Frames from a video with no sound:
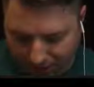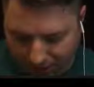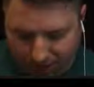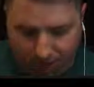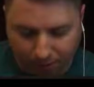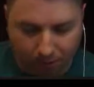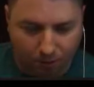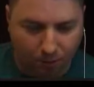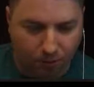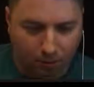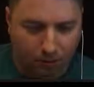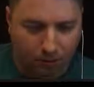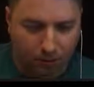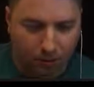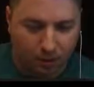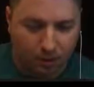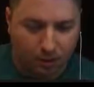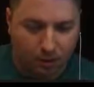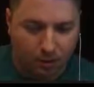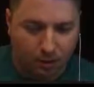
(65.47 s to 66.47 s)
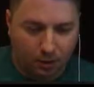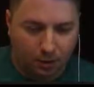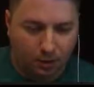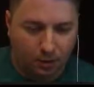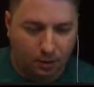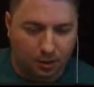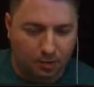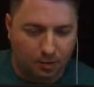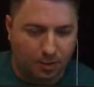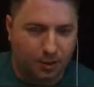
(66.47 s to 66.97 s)
So
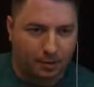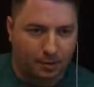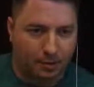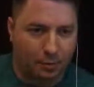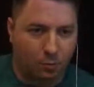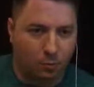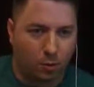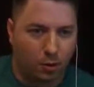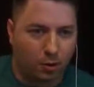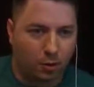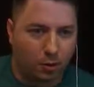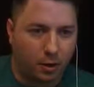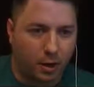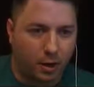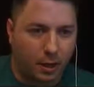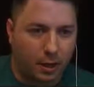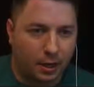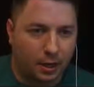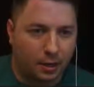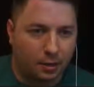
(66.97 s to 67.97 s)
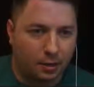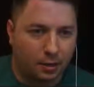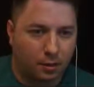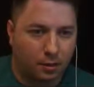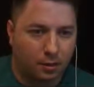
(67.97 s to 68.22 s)
the basic watering can